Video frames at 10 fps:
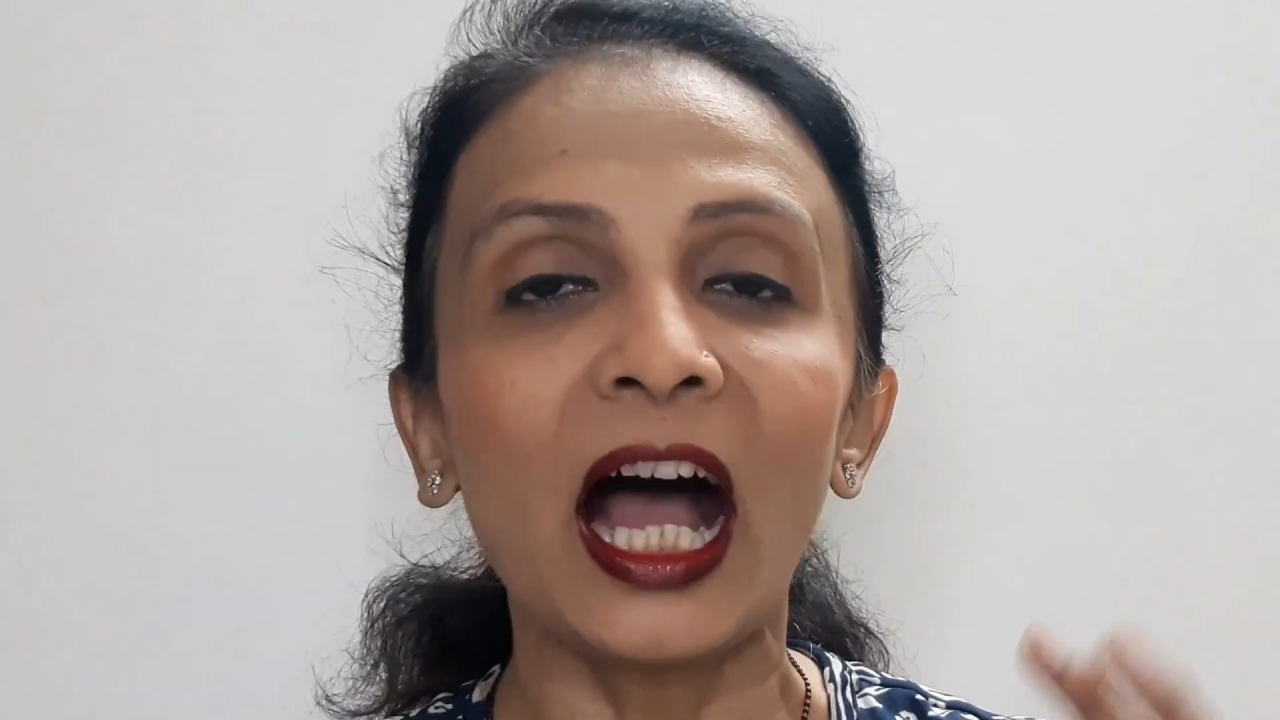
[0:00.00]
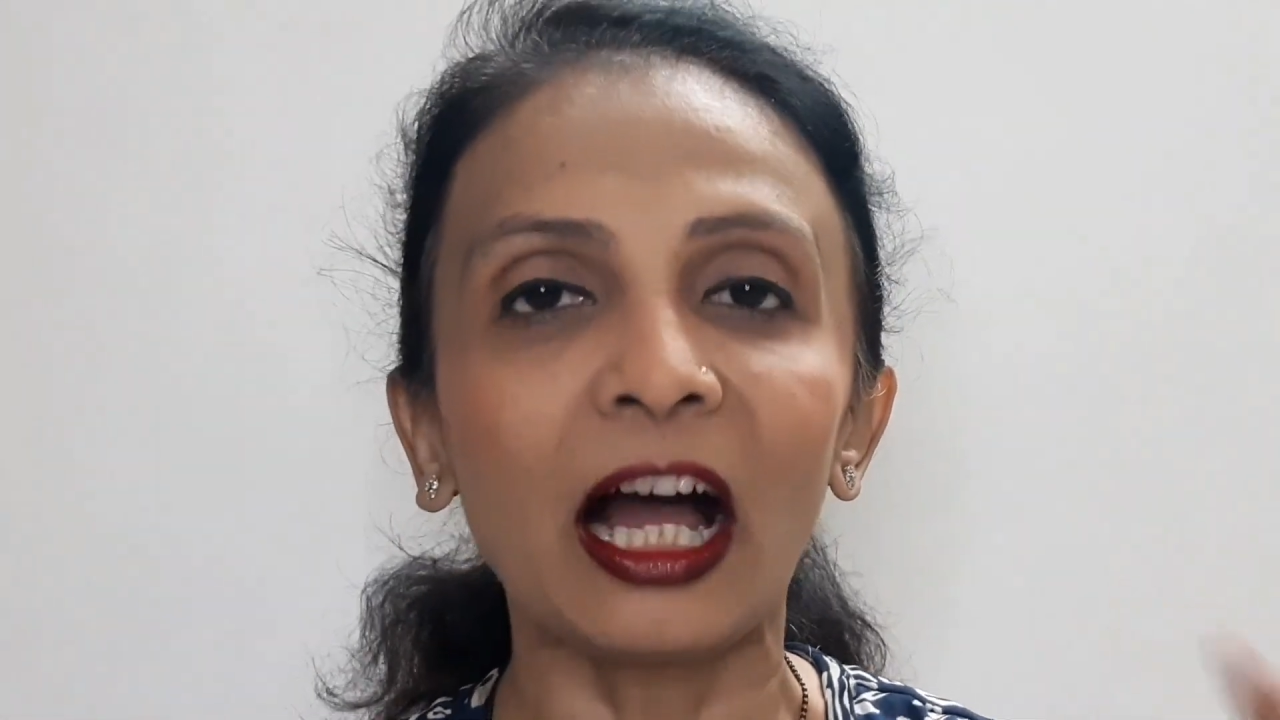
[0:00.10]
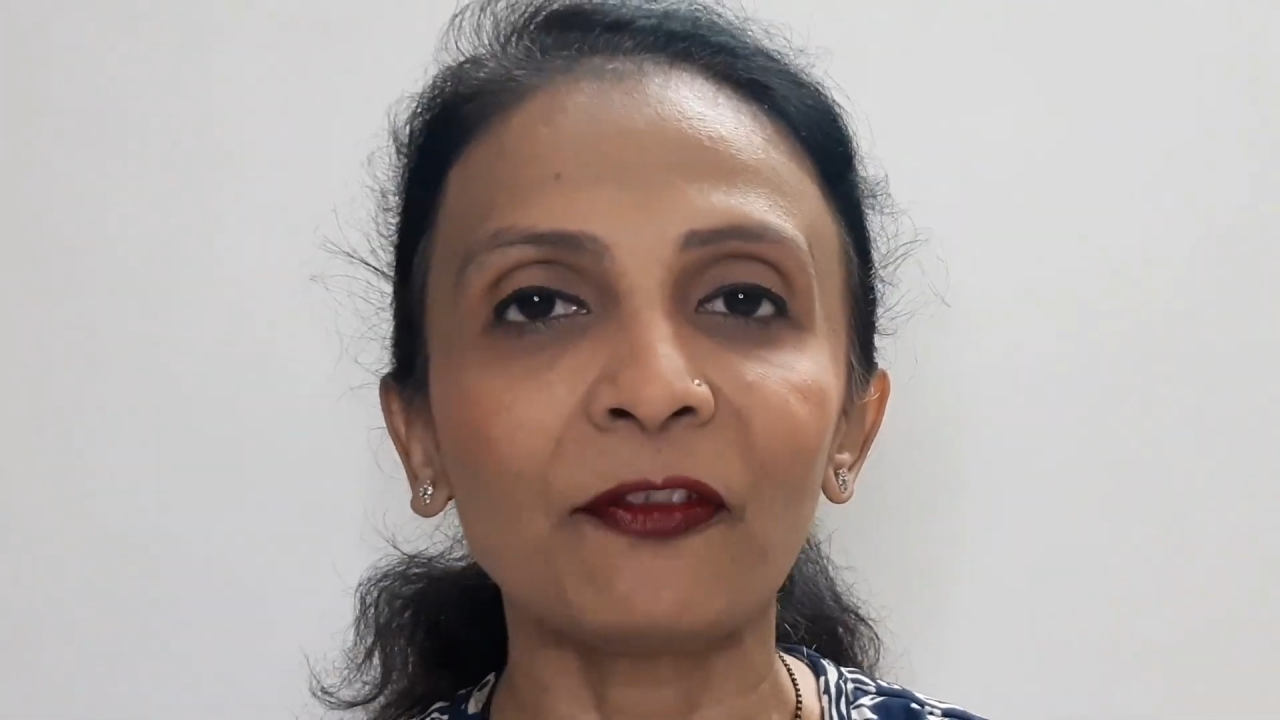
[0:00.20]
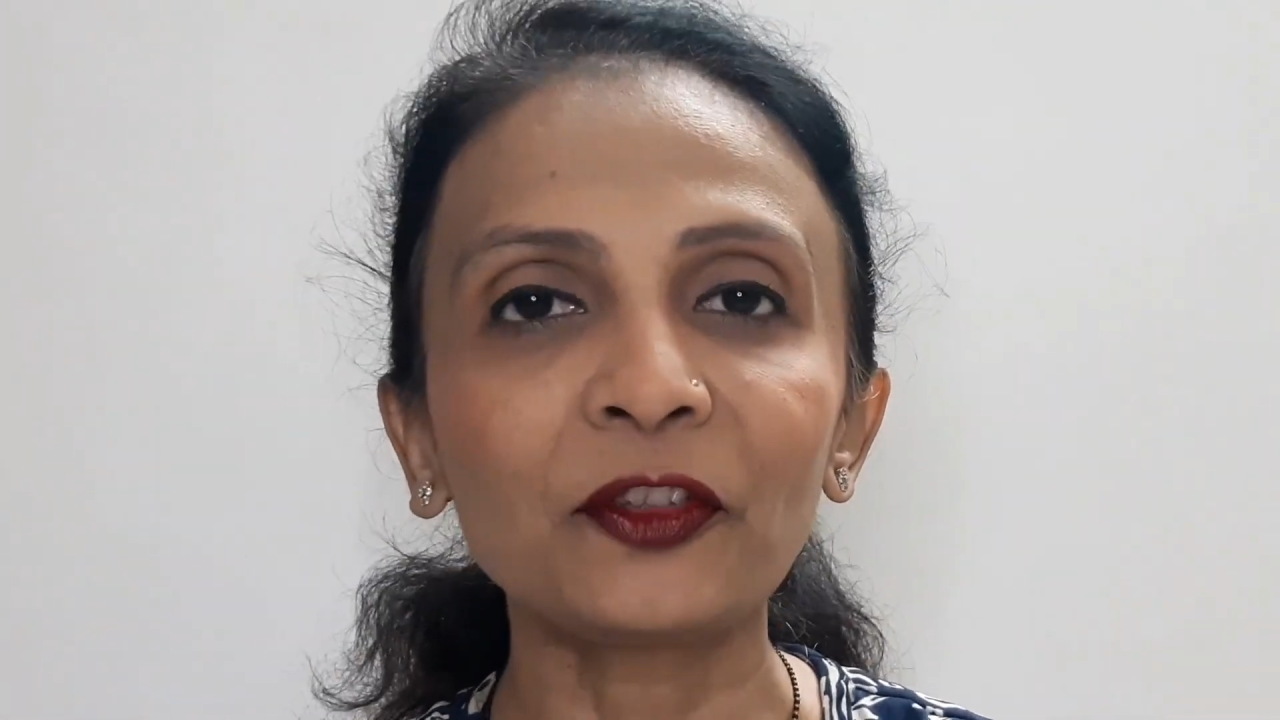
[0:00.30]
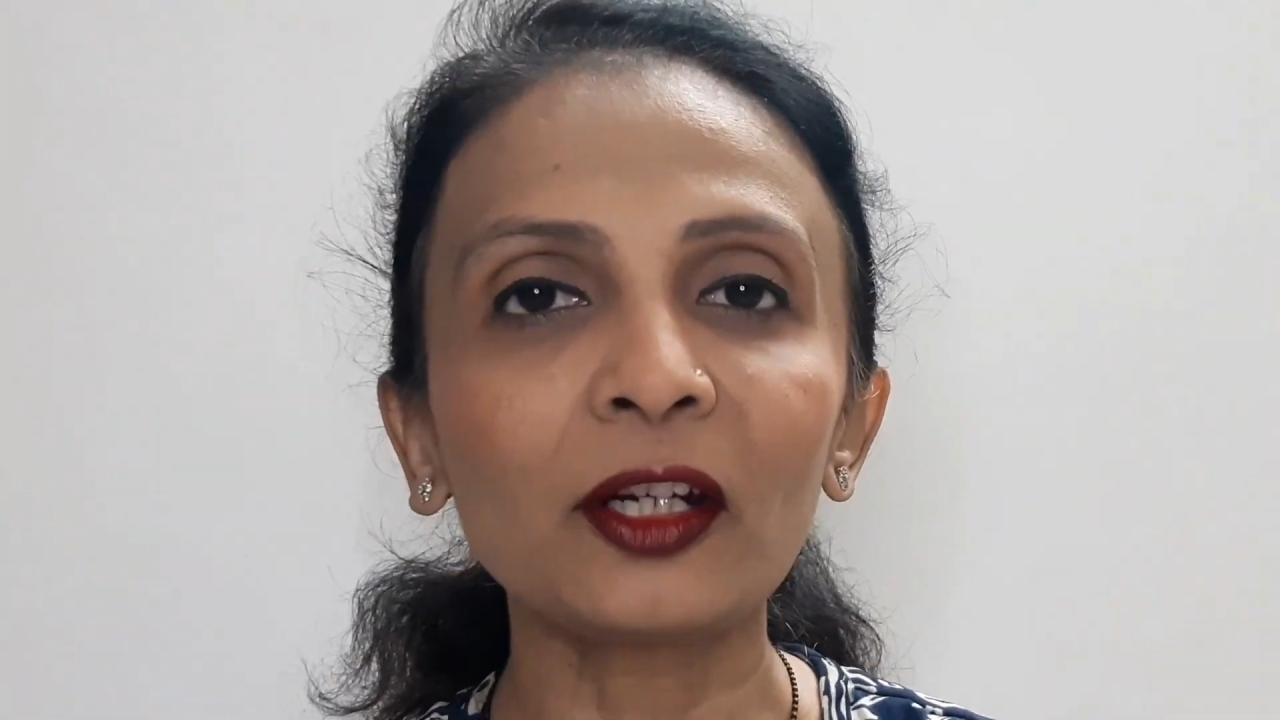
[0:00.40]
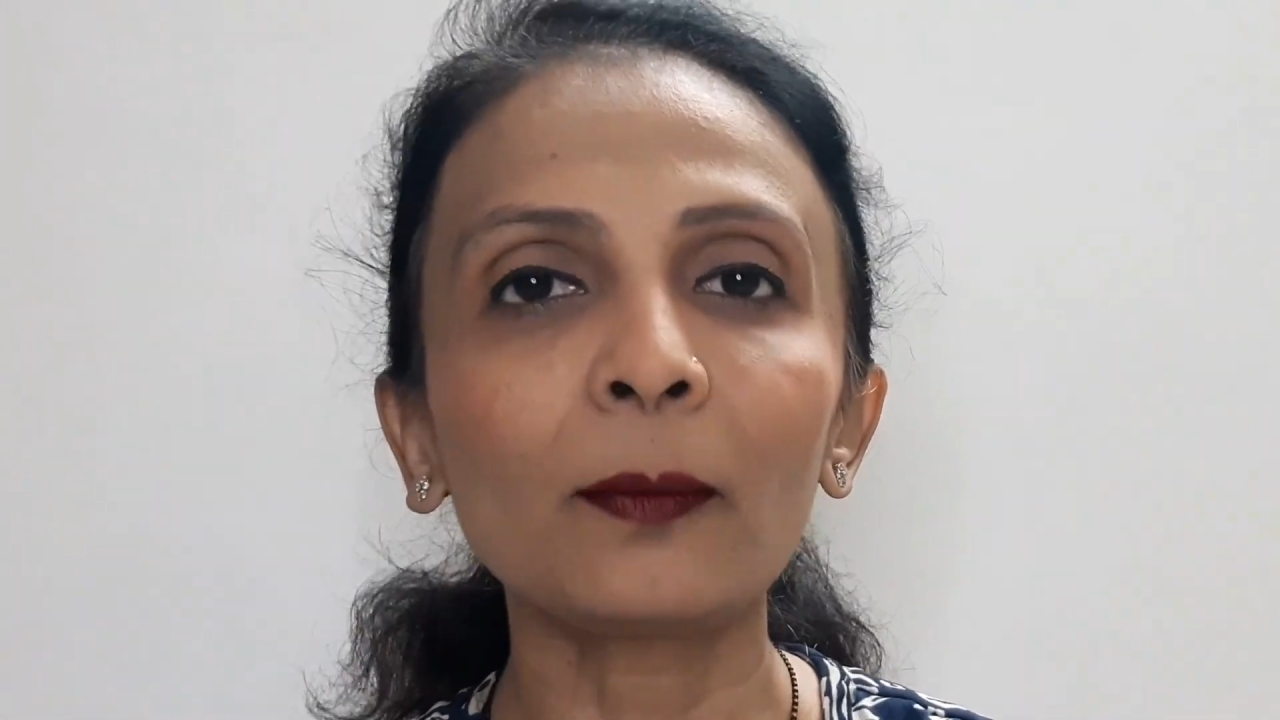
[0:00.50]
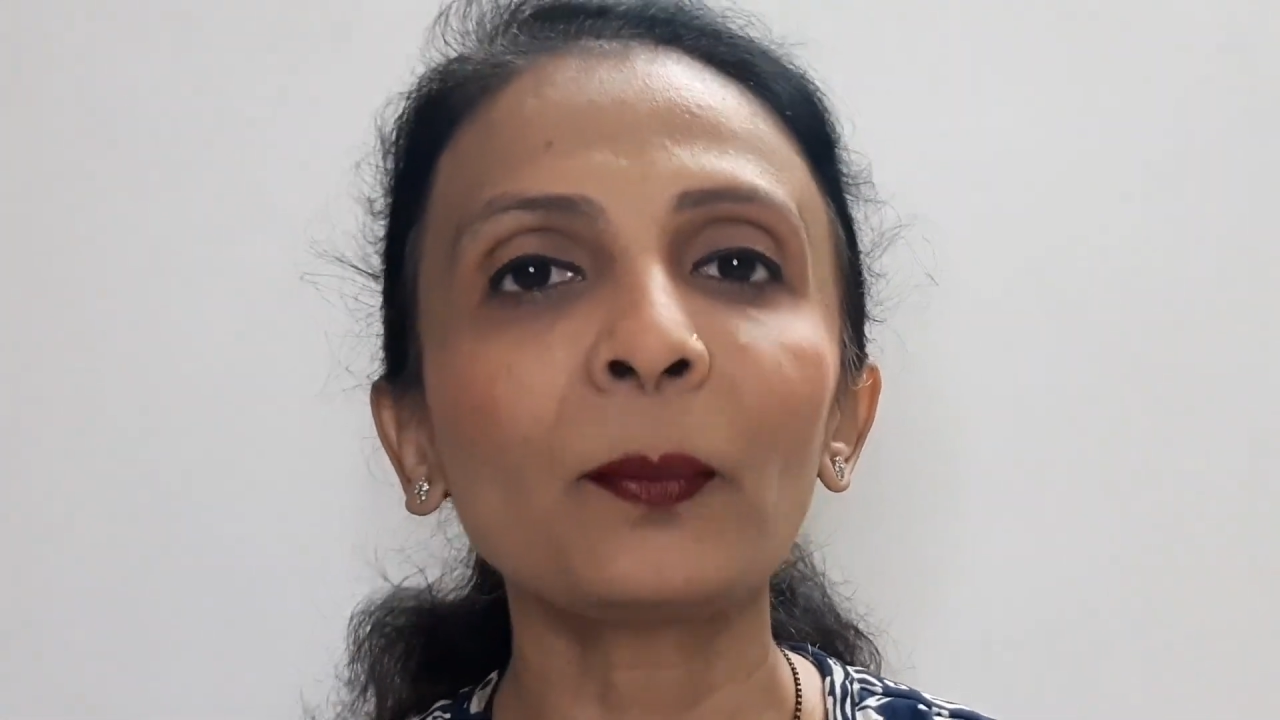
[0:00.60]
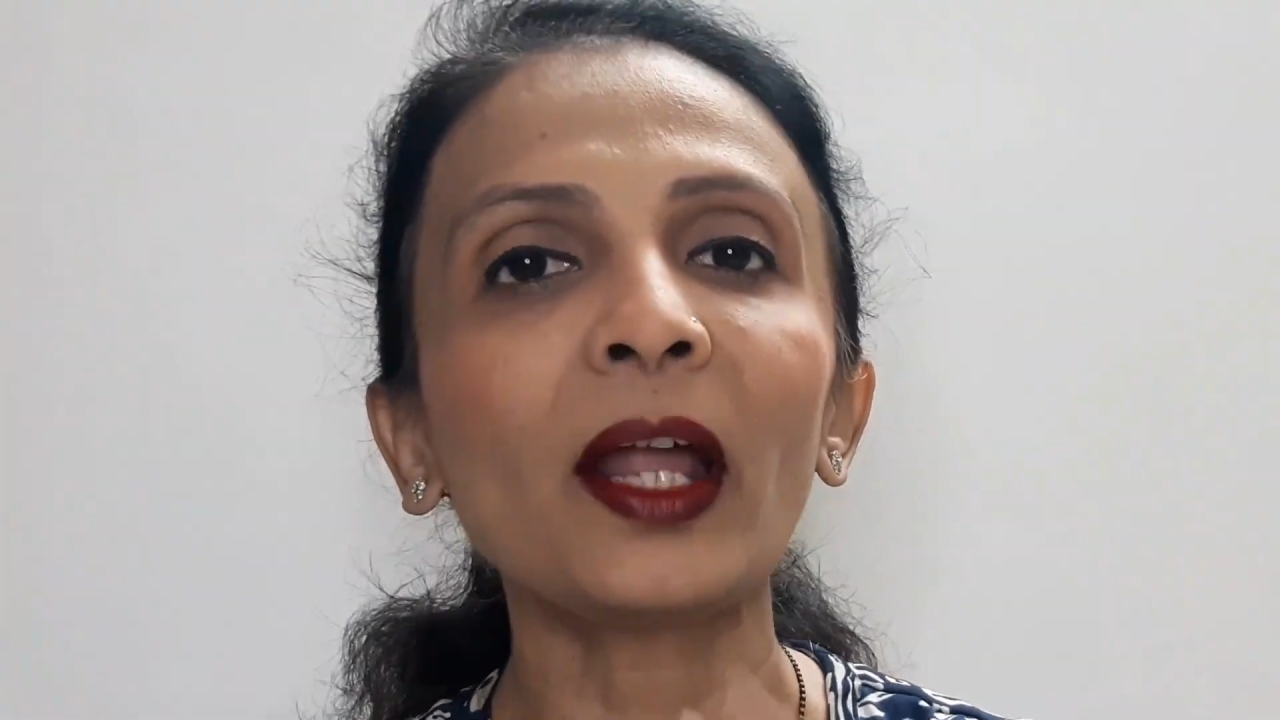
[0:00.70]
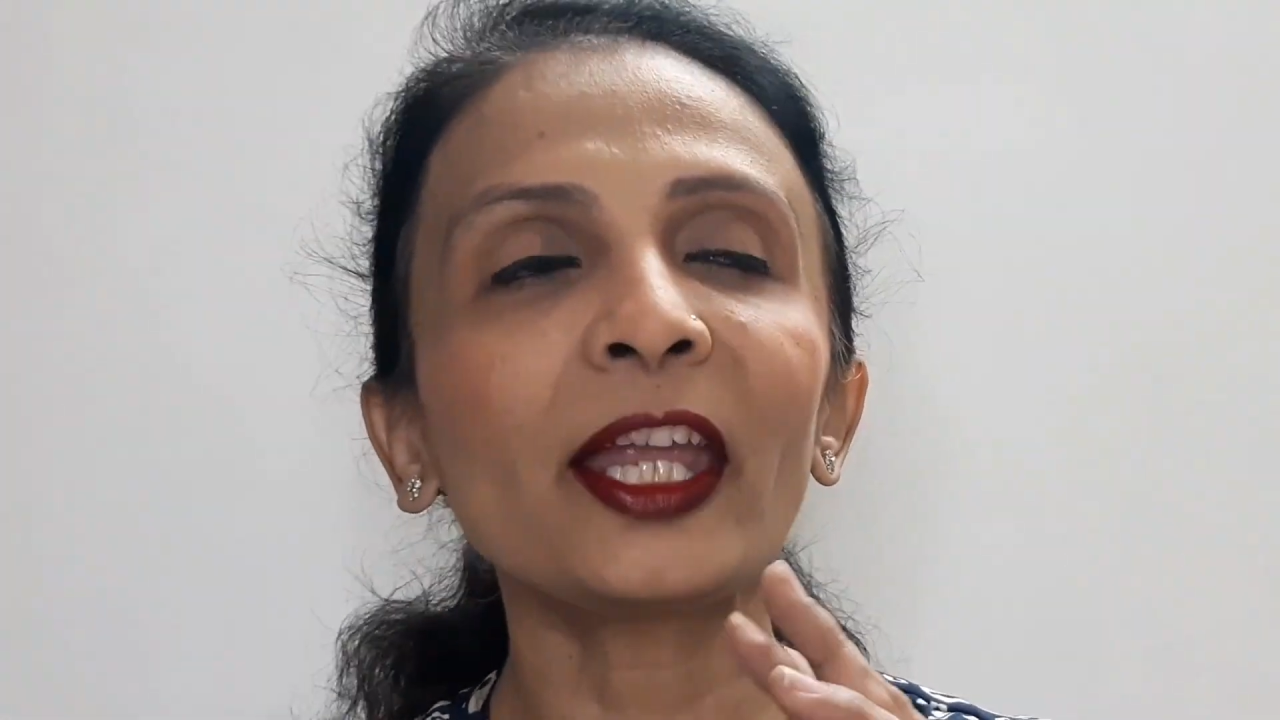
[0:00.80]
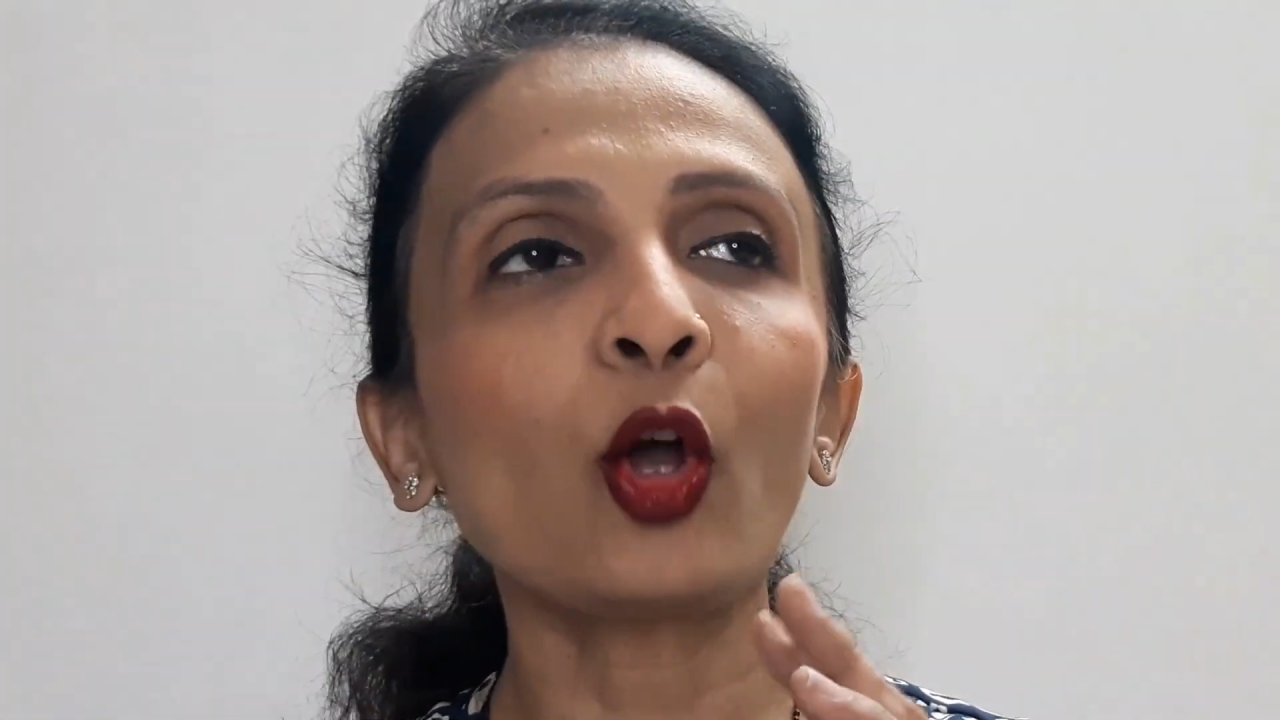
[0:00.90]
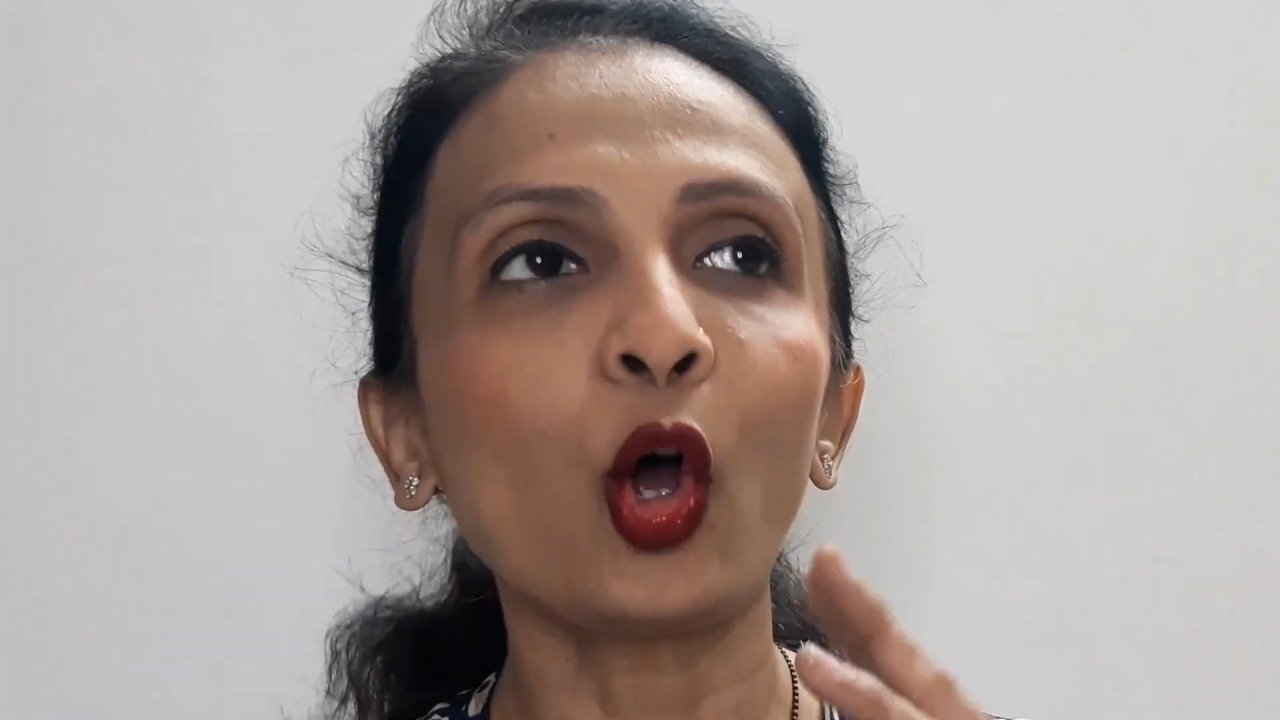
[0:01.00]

After applying